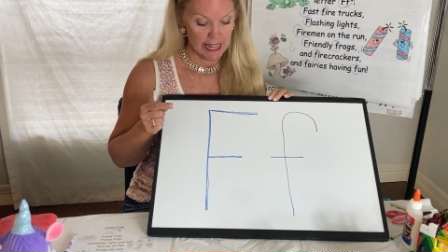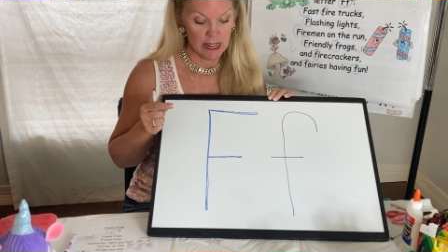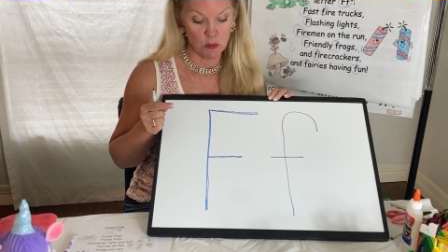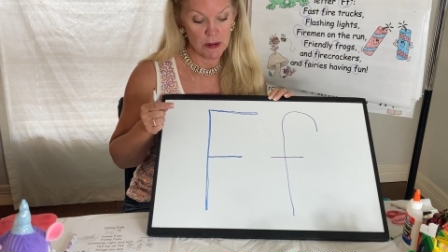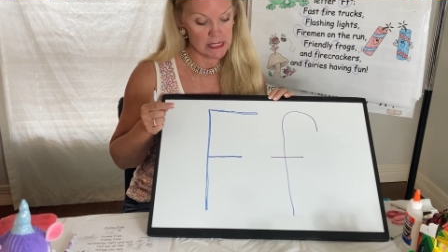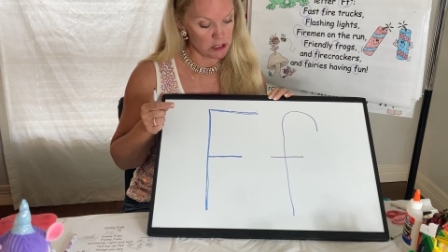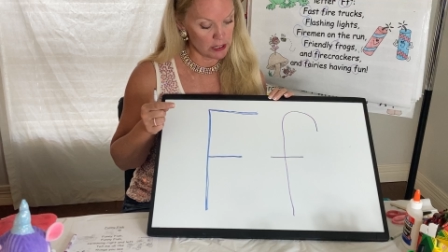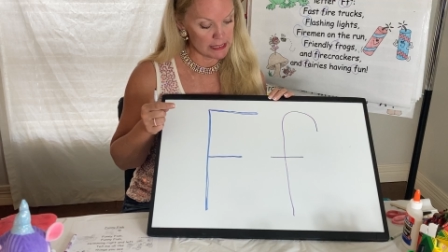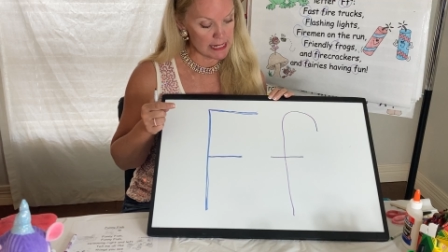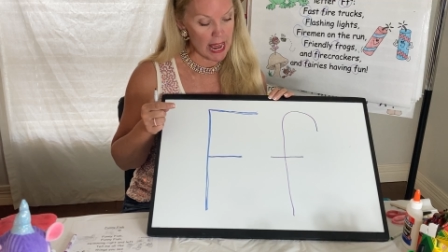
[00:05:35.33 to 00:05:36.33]
it always
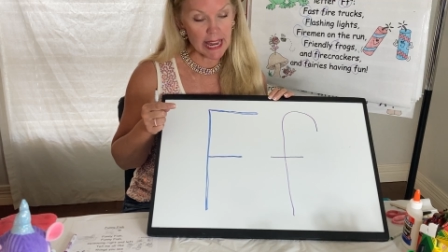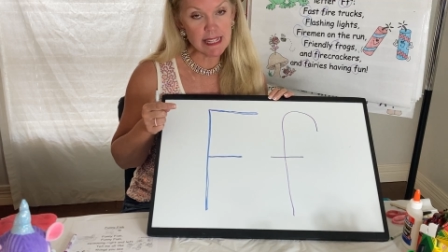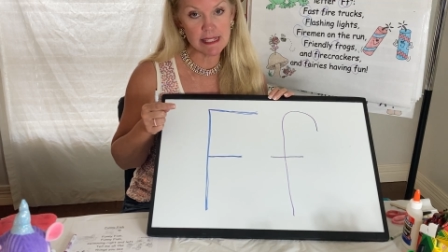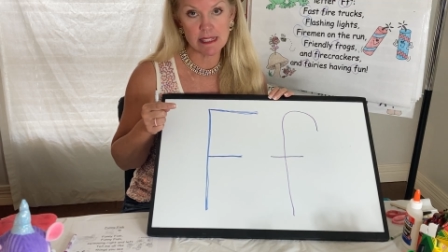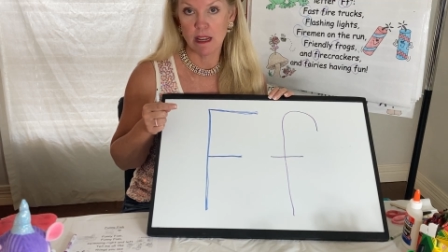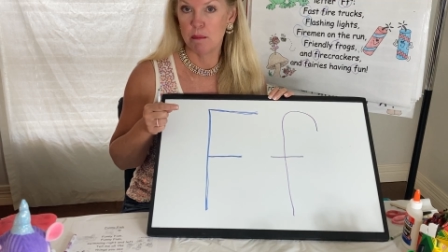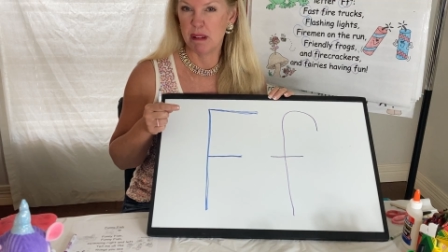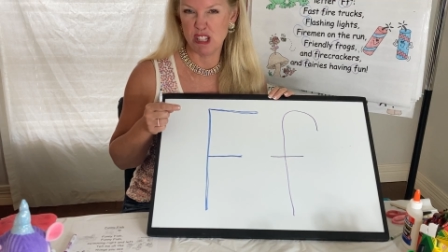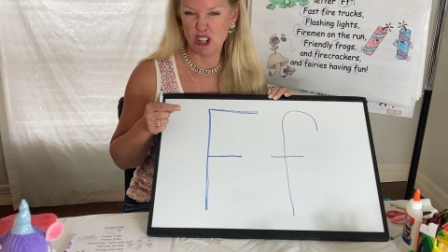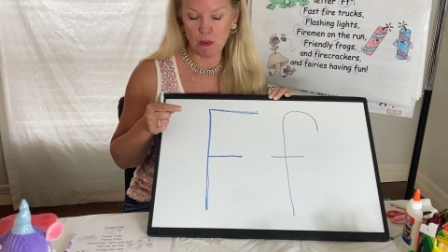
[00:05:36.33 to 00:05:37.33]
looks nice,
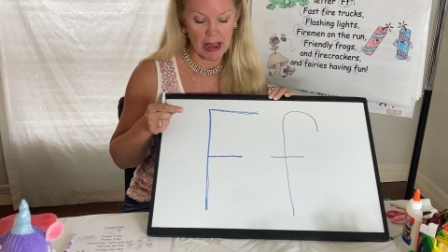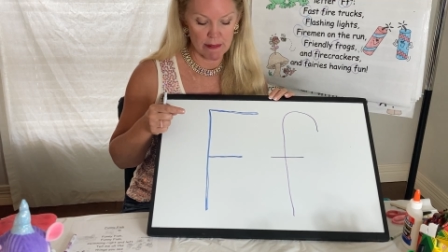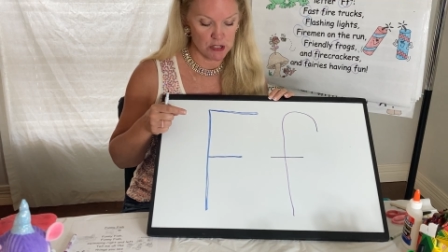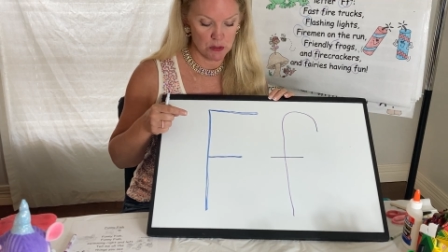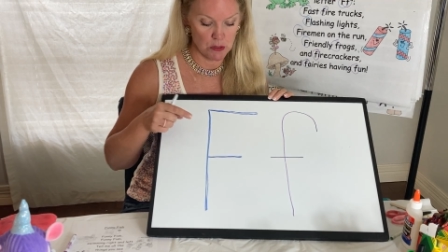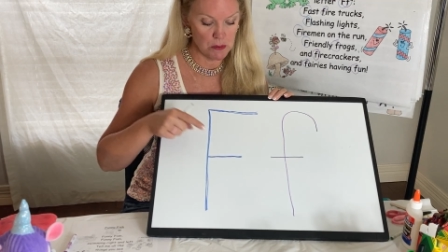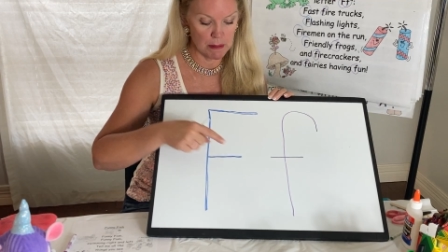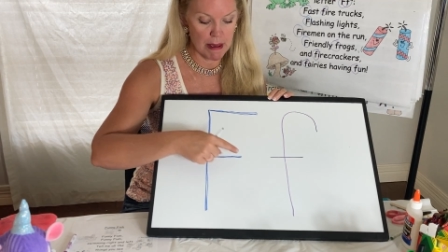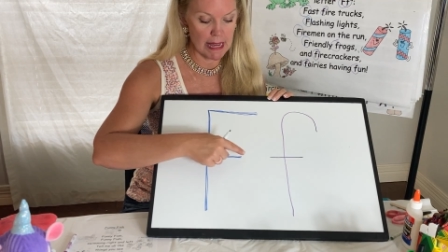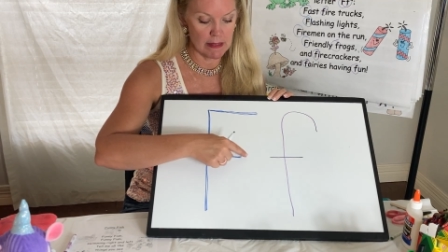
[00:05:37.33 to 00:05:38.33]
but you don't have to. You
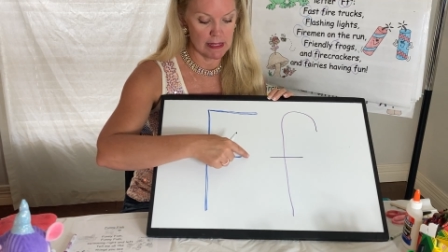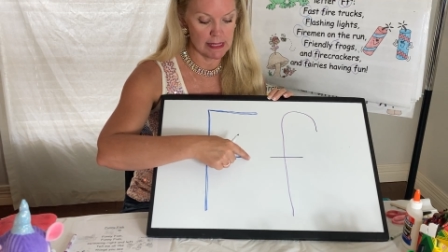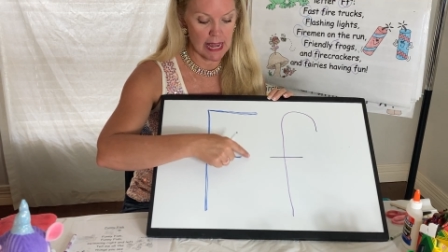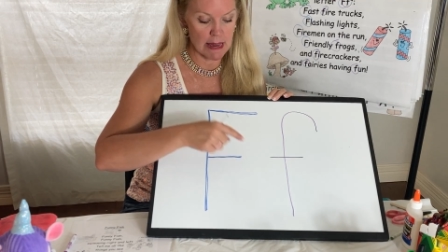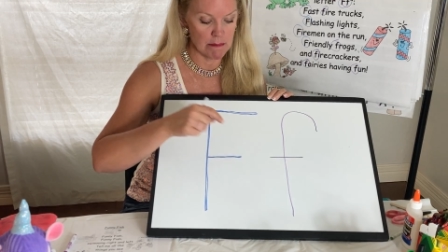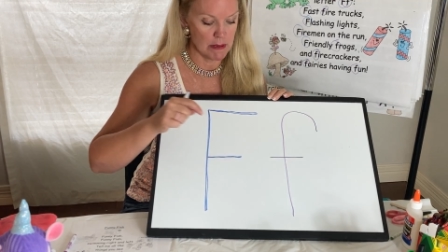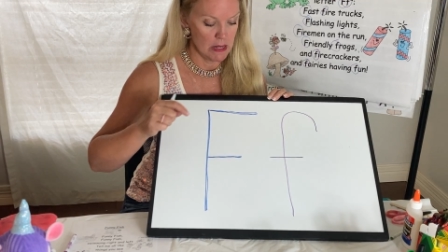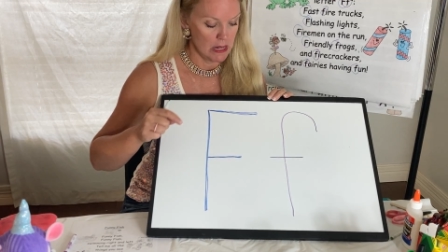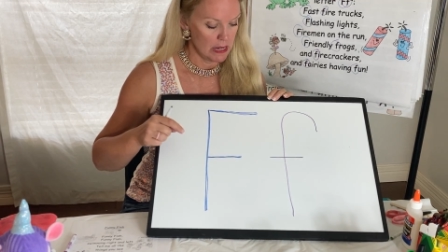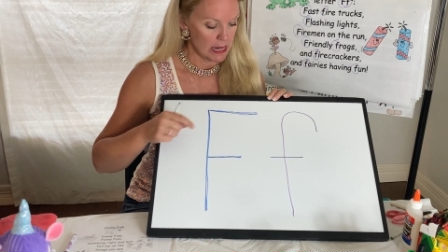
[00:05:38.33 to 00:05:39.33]
can make it the same
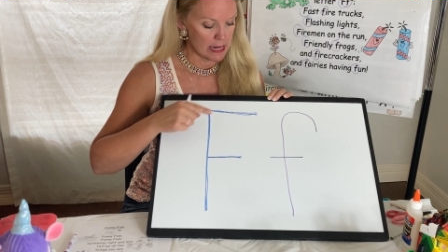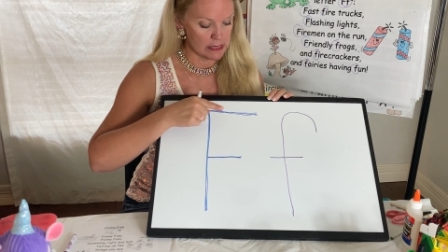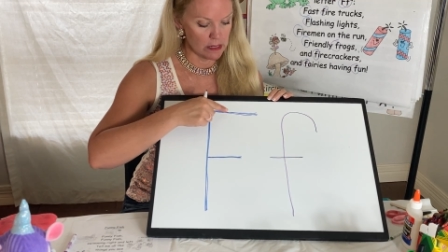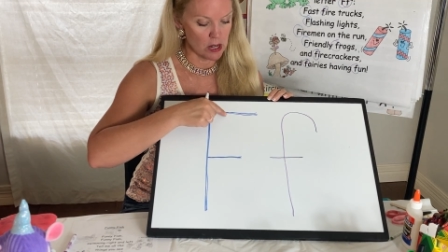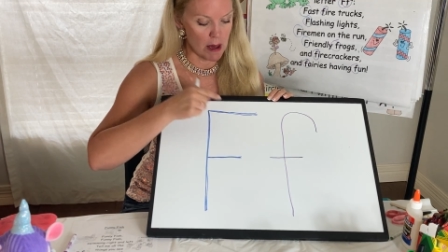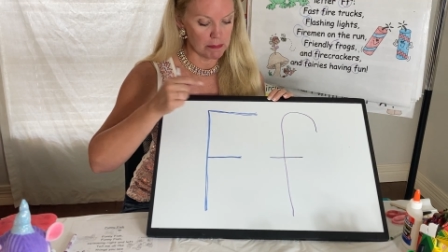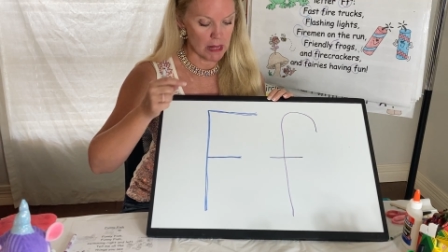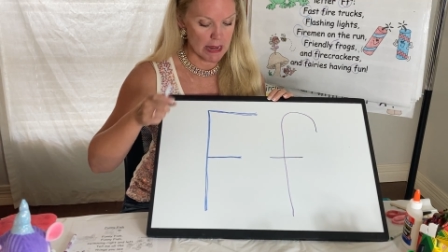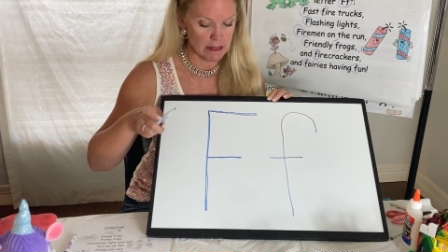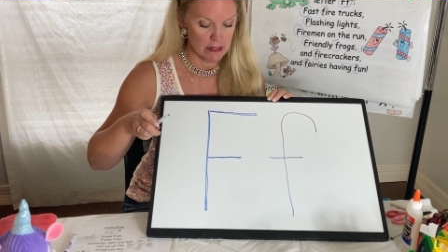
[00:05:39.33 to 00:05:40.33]
as the top
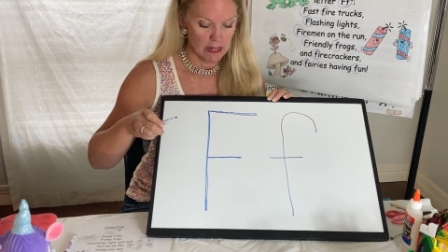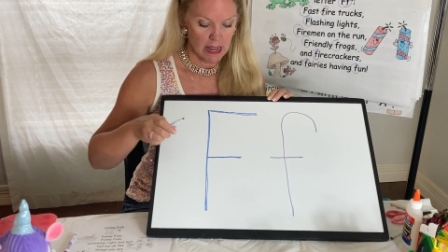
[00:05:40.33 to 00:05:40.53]
line.